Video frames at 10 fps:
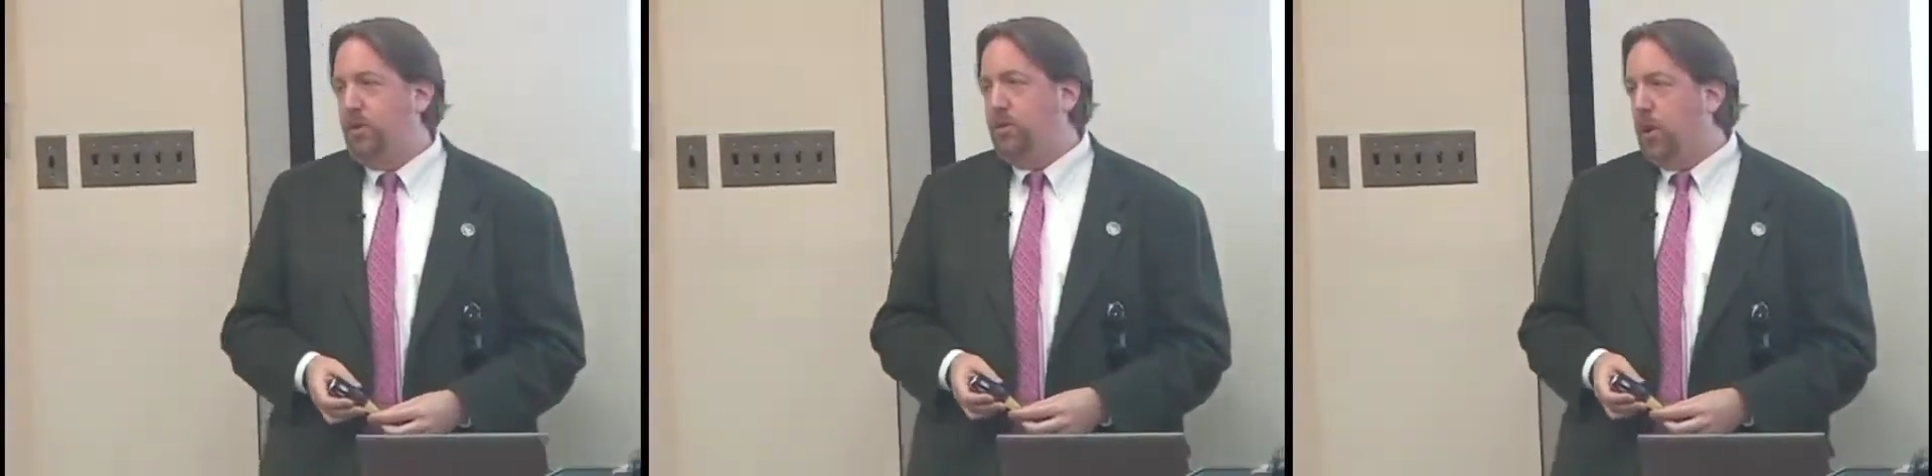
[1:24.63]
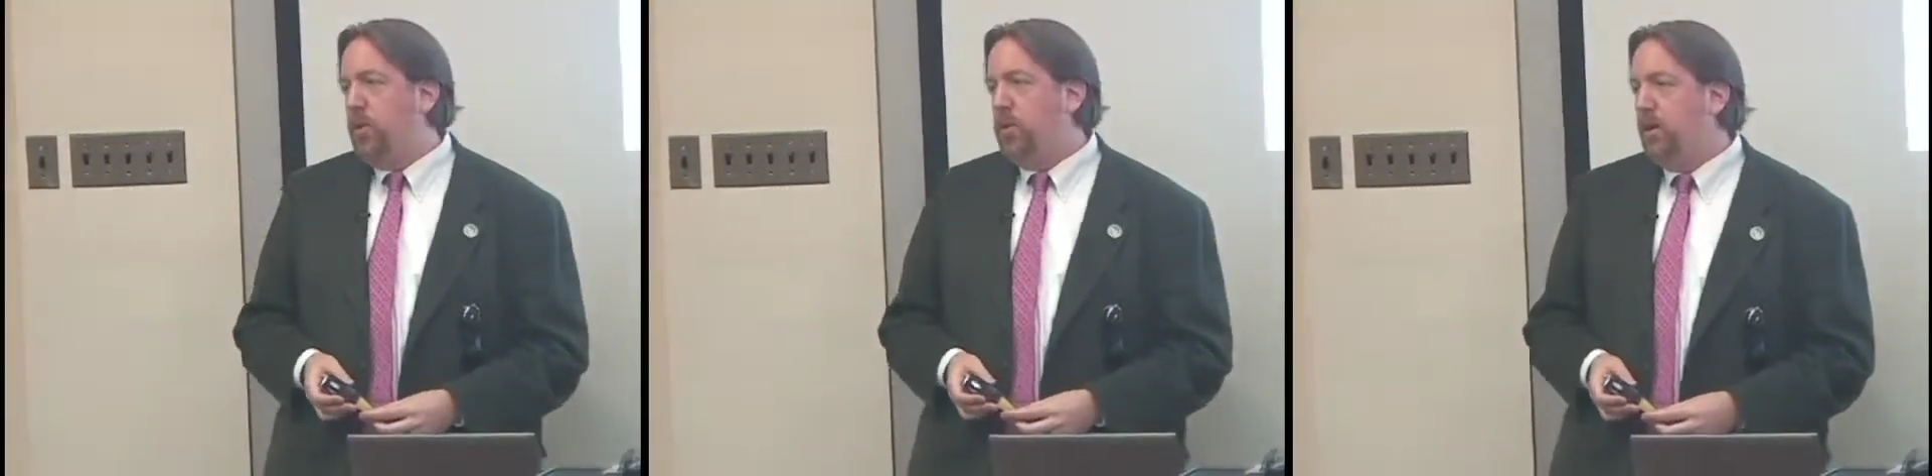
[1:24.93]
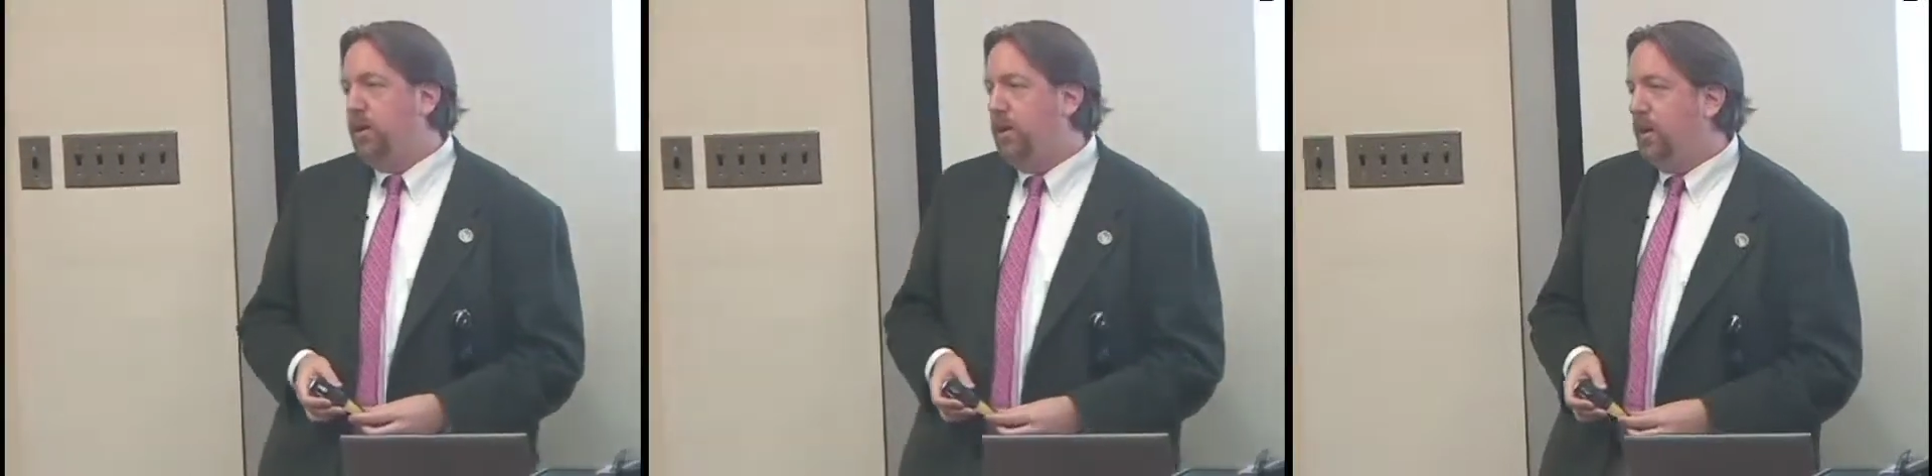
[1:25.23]
dirt
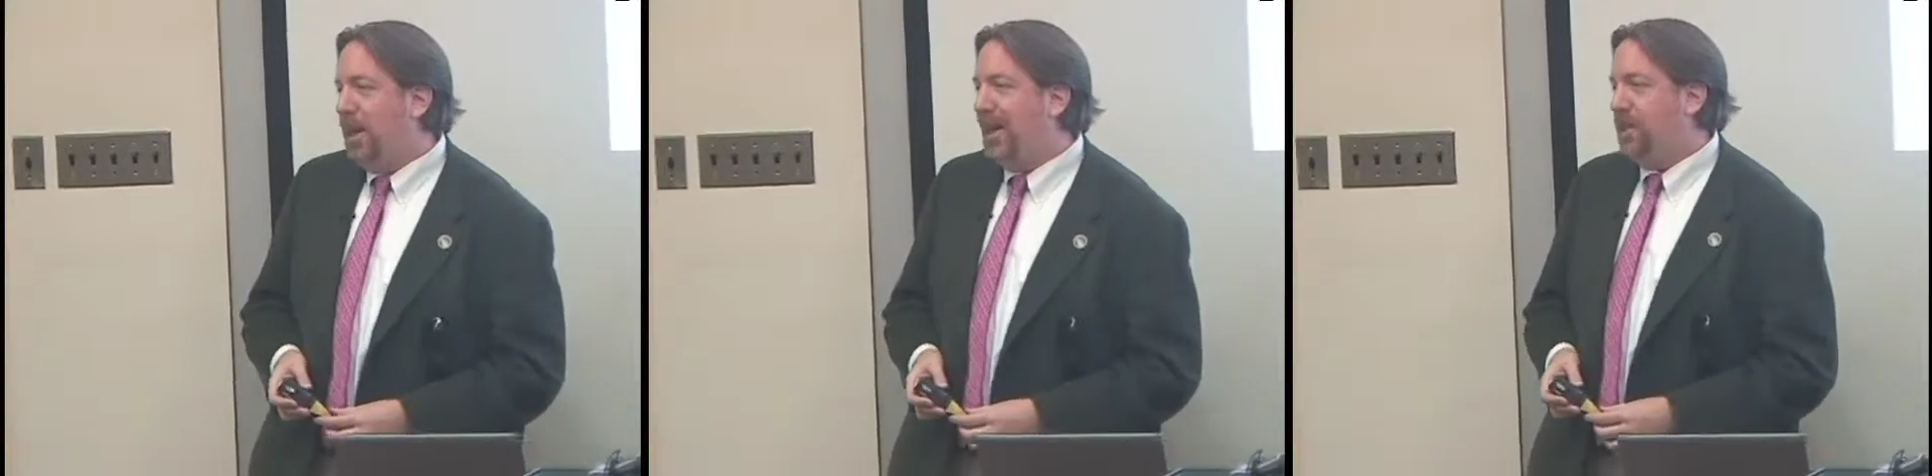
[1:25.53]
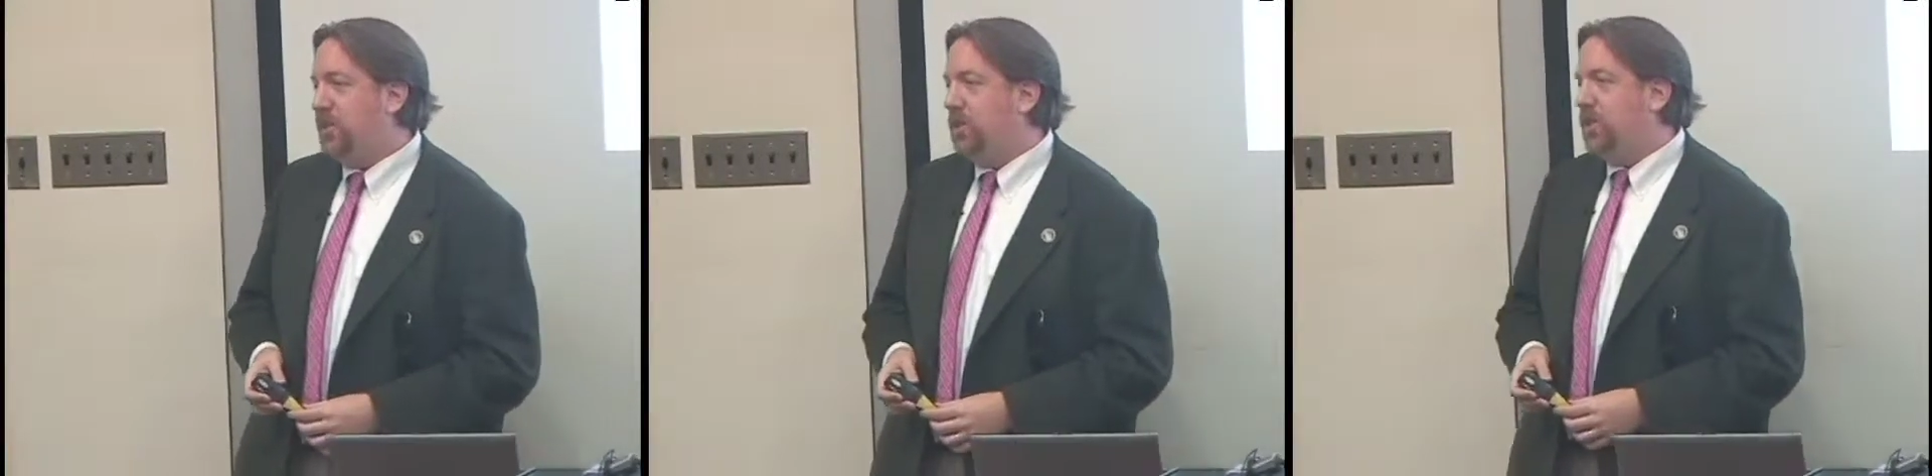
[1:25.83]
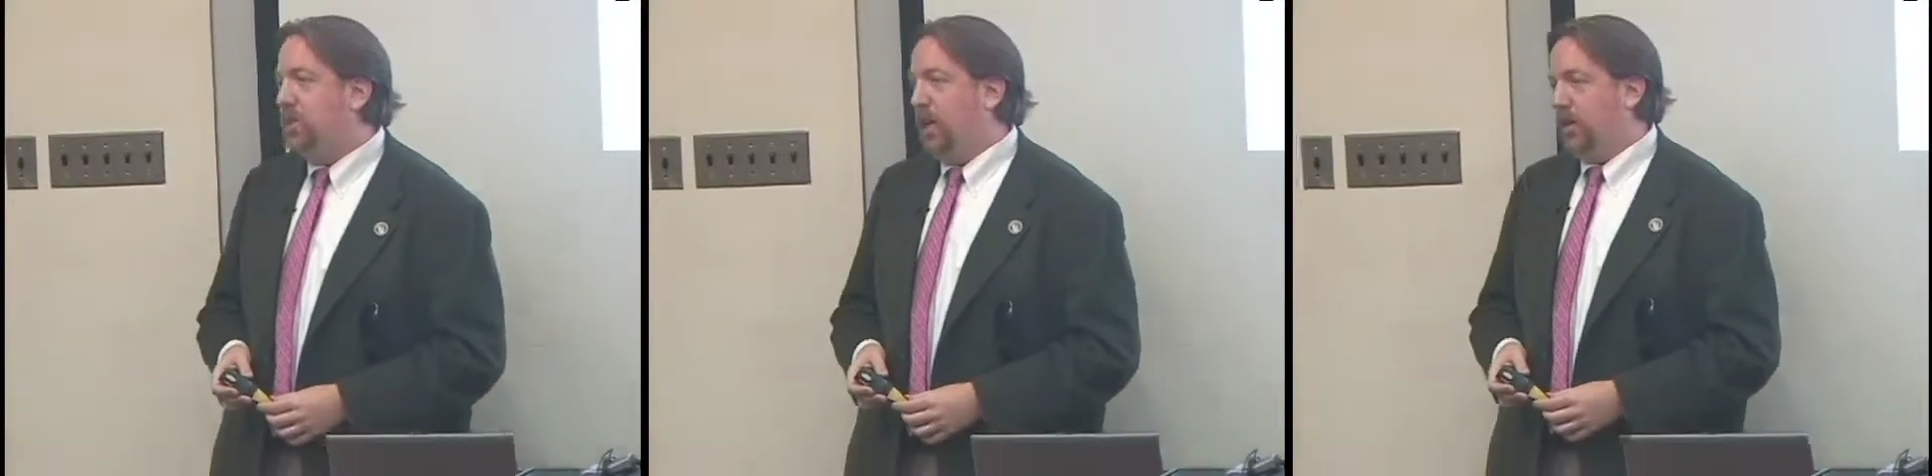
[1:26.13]
and a
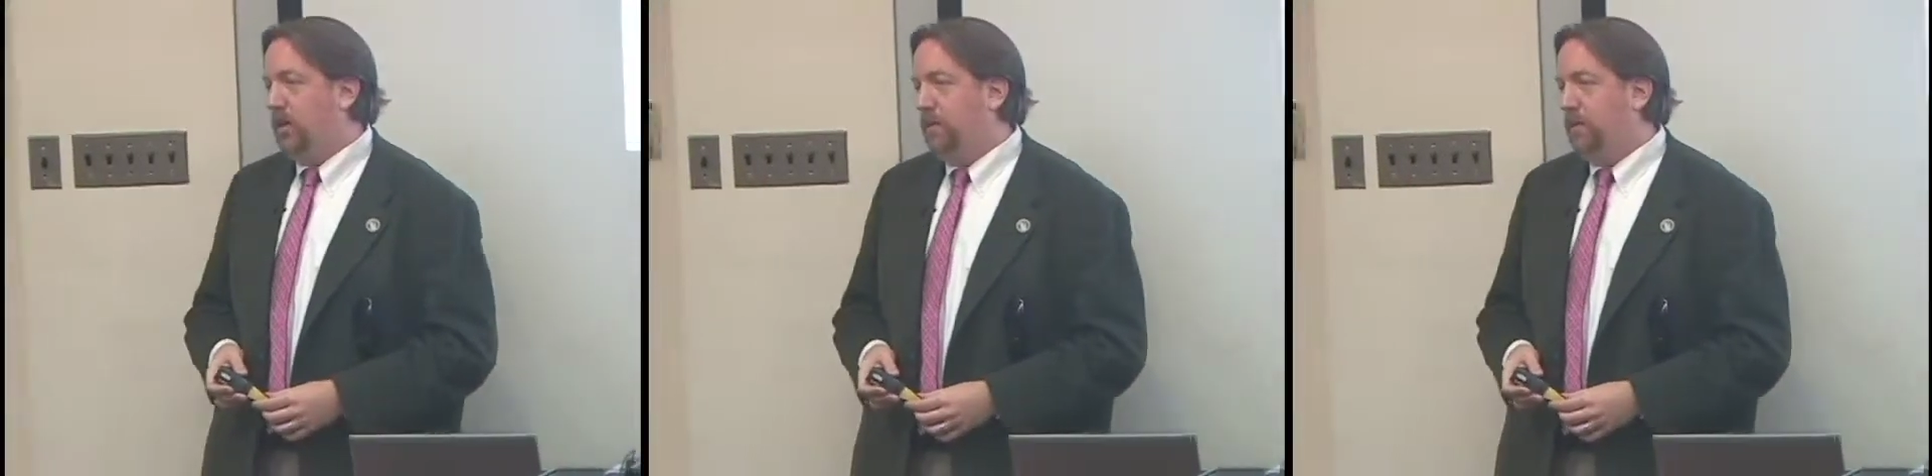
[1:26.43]
stick.